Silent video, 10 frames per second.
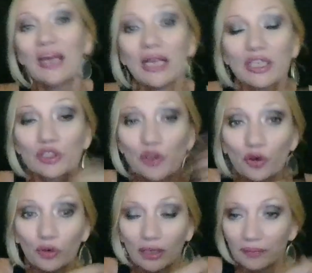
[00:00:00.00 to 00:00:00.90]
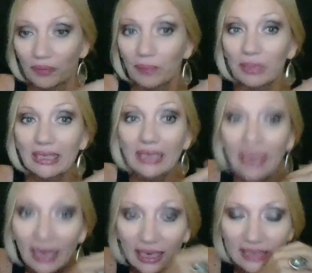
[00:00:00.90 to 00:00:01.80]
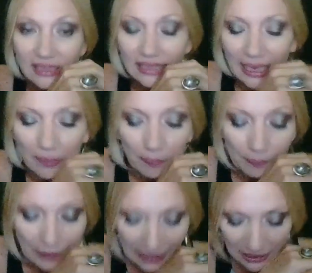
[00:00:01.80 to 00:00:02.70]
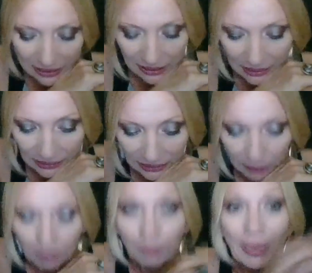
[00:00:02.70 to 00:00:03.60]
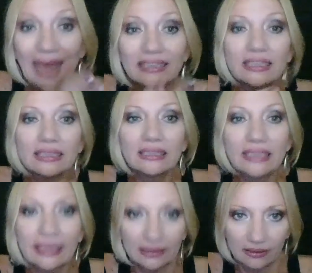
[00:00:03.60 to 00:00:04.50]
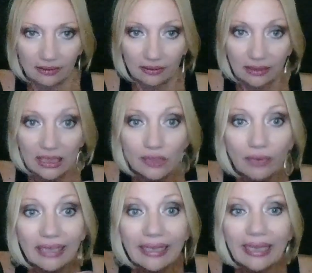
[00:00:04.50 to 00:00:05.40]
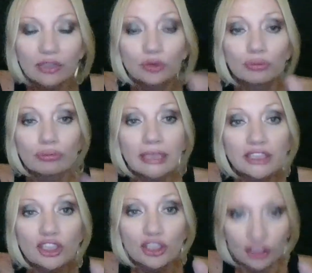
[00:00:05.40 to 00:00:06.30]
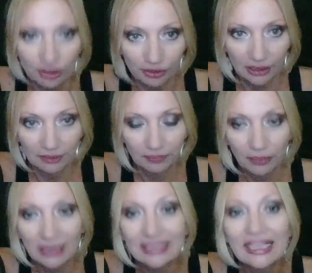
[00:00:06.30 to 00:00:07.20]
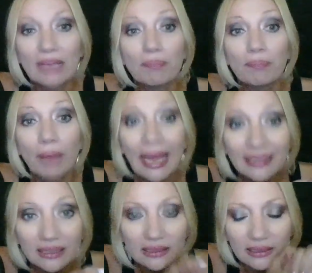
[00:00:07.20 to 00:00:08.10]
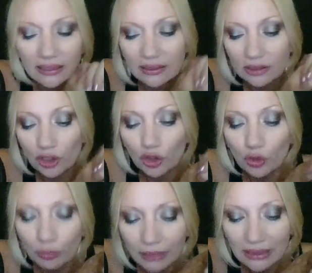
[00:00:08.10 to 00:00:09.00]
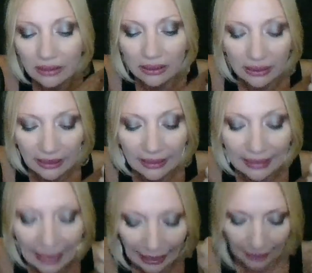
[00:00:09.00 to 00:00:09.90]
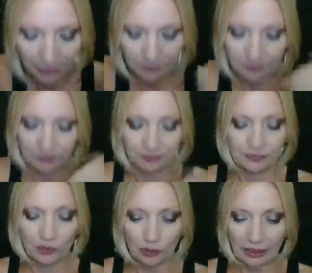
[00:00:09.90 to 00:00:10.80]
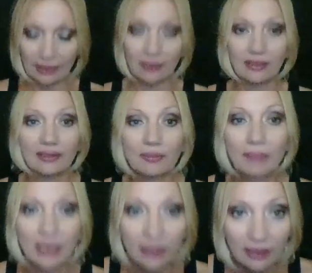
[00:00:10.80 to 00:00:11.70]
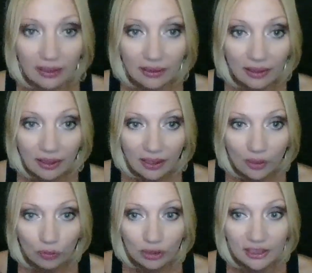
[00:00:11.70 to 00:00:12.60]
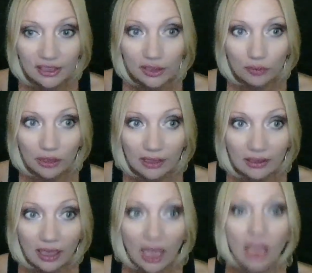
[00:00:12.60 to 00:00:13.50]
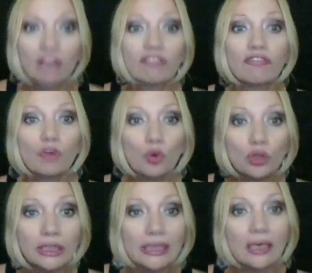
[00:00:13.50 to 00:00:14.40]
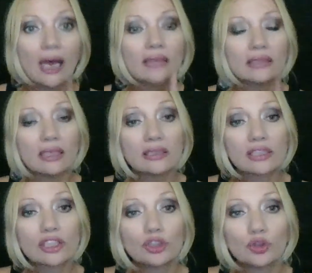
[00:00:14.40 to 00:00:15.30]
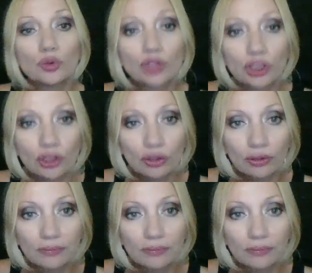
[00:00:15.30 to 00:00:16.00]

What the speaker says: So, because they basically patented it, that's why they had to register, because they patented human DNA, okay, in America, which is what? Fully unconstitutional.